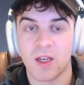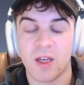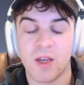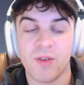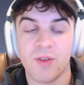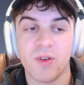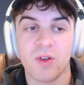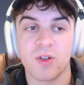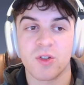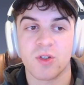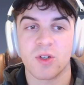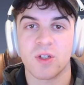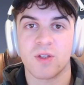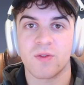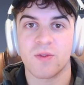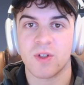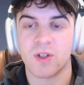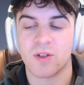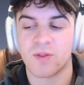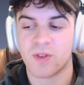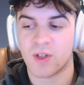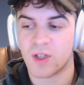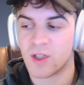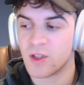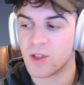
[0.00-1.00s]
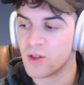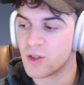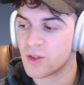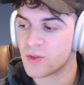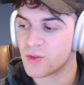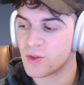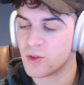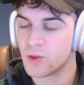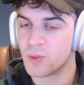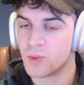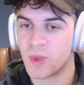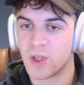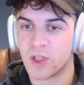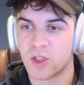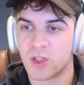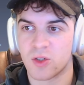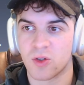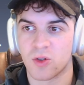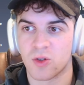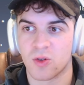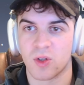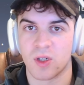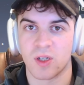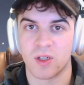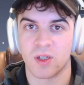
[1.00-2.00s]
If you enjoyed the video and found it useful, be
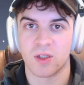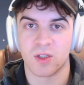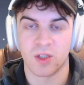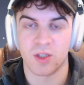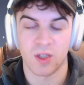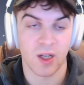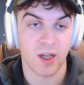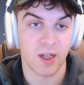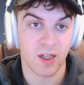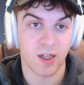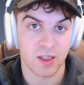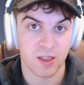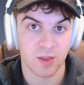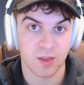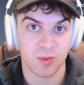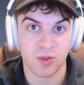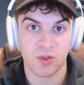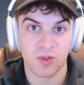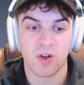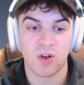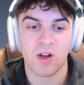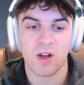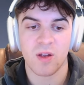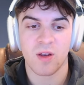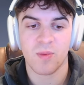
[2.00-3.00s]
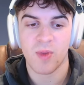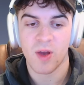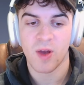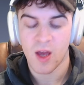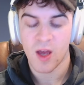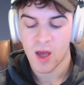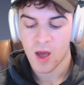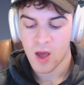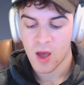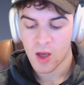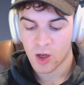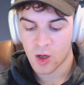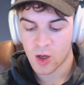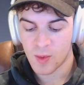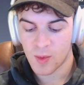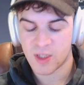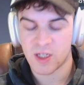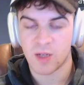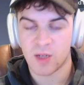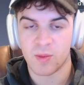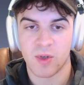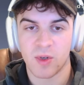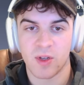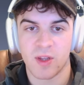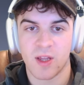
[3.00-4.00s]
sure to like and subscribe. Comment
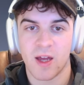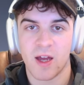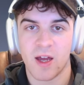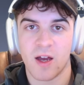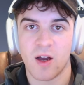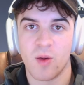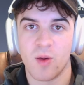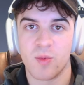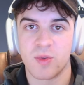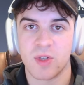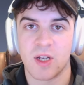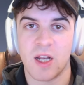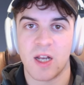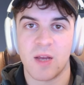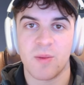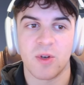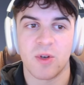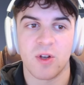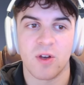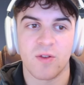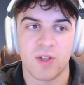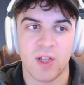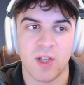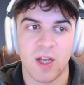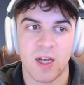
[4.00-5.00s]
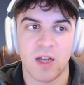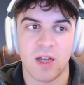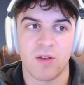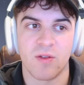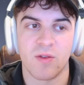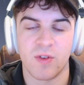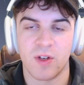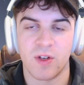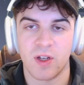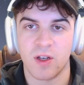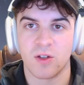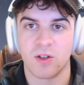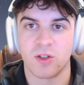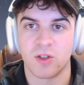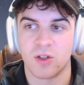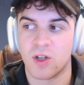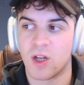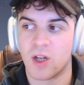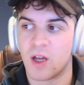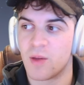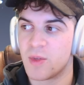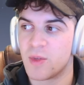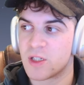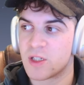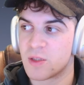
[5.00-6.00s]
down below that it helped, and let me know if there's any other videos
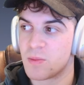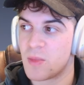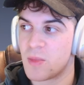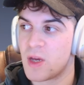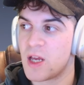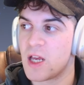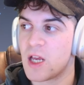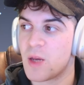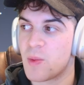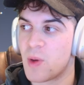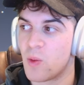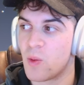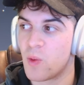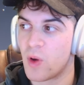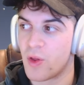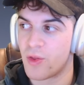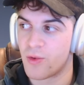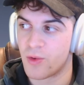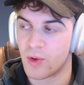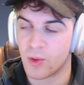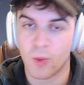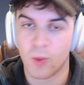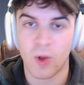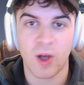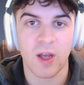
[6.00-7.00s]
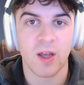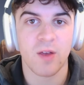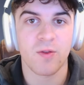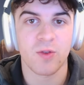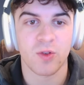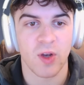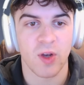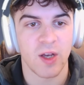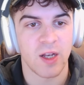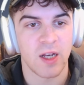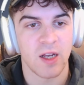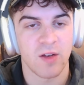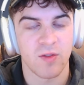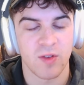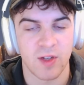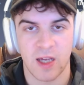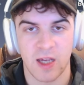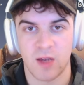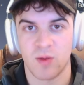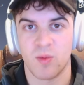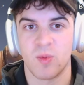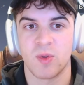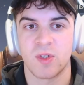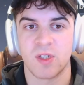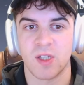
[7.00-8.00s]
you'd like me to make about Wuthering Waves or any other
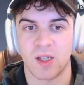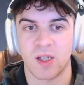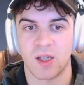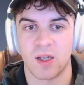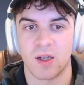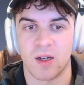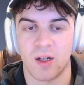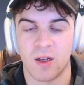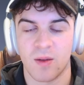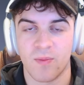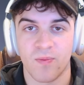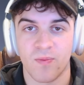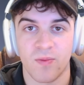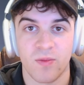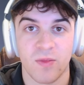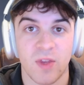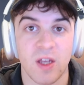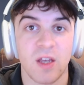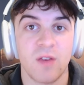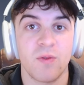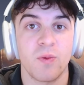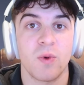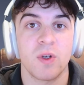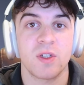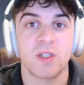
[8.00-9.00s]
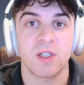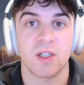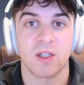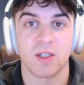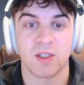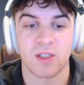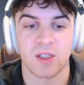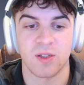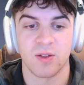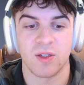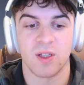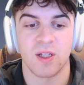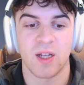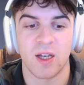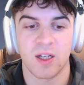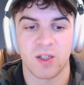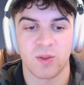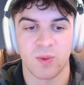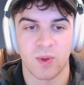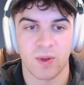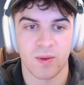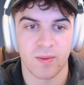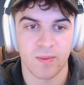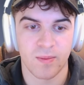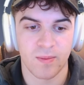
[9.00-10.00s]
game in particular. Thank you for watching, and I'll see you in the
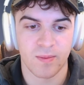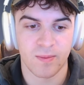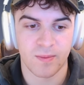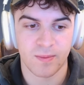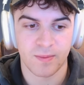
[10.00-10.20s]
next one.